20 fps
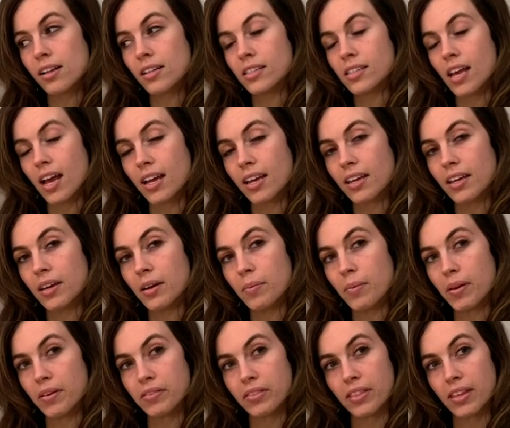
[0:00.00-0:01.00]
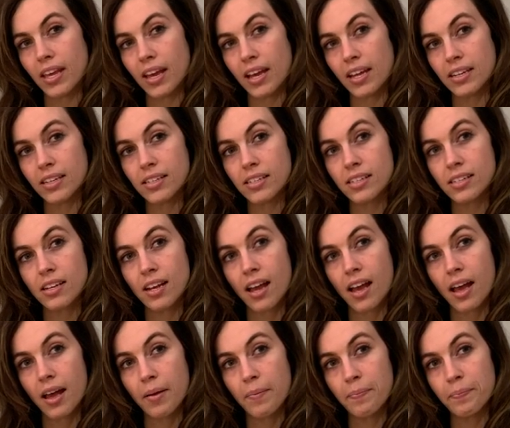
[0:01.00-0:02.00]
talking about that,
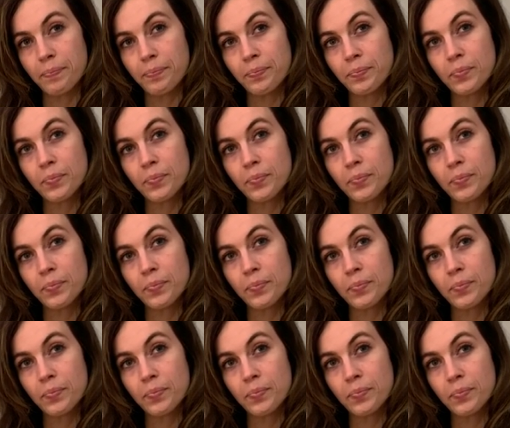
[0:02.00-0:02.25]
um,